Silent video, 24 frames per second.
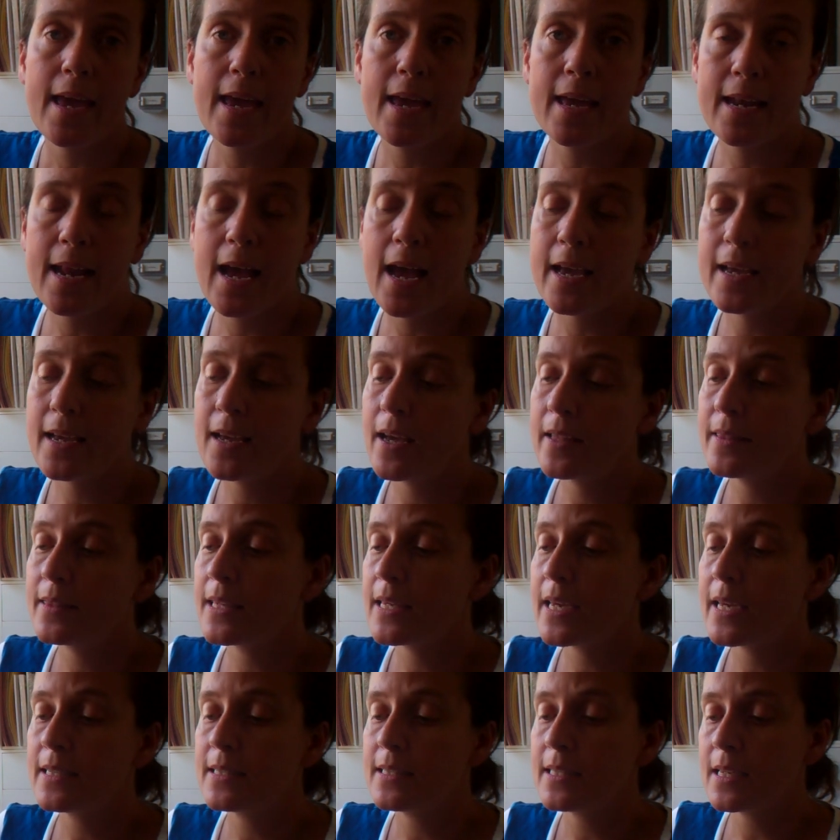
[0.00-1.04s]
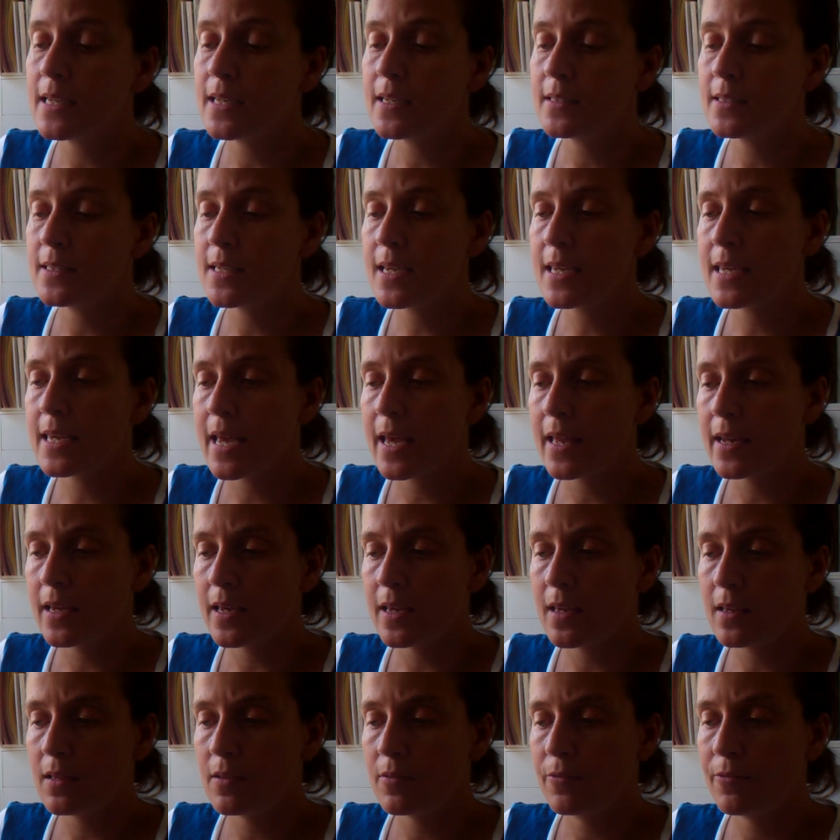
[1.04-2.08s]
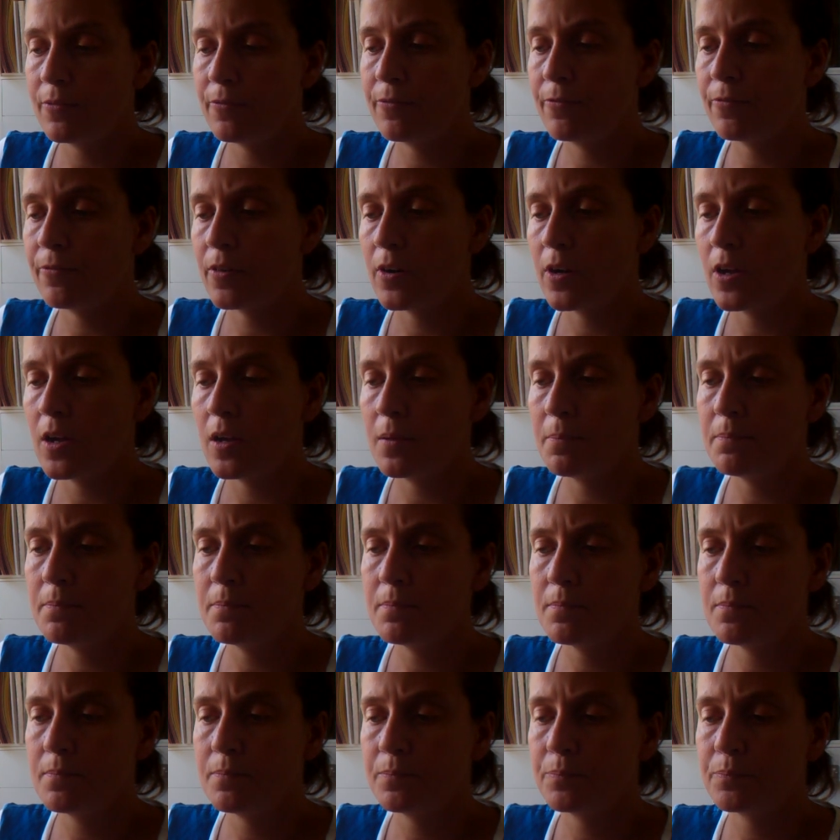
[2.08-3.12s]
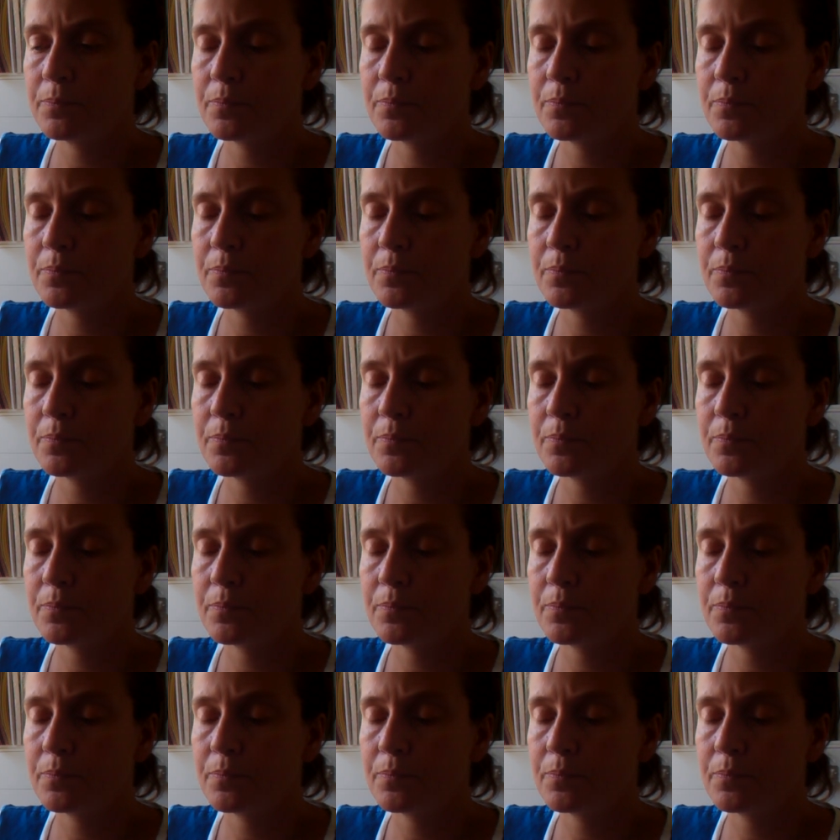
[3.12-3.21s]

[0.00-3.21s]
And I got the idea to get it from